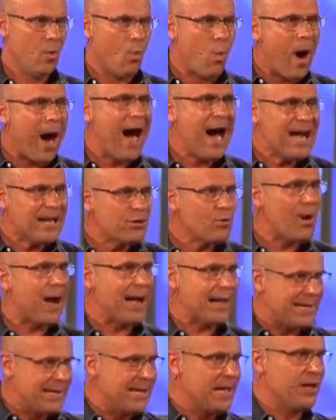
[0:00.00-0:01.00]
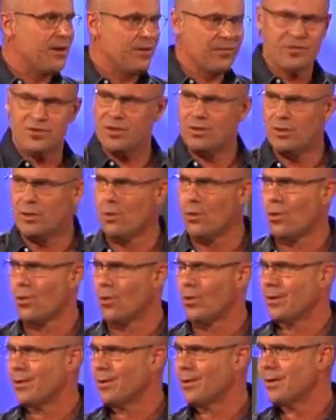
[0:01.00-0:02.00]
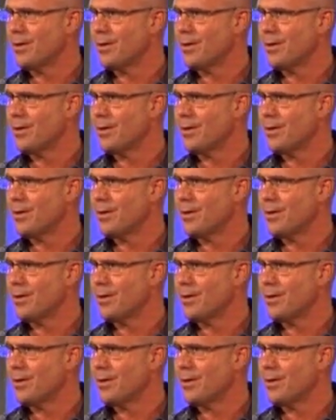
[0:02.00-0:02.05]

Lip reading: Why do I give to the Lord?